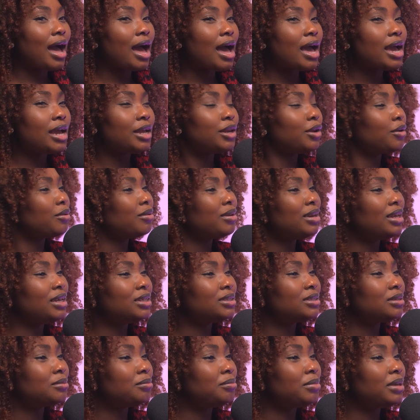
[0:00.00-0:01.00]
I don't
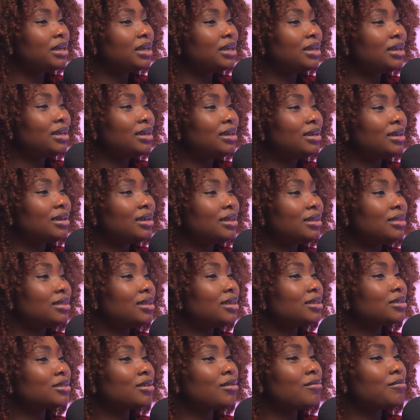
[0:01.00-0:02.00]
need to be in
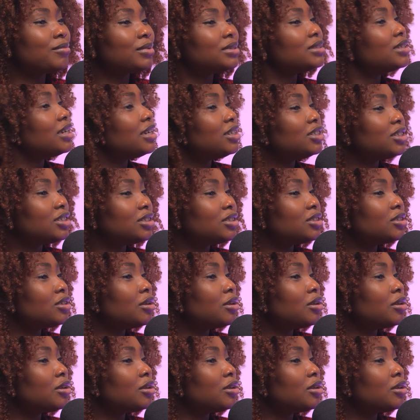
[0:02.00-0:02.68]
this conversation.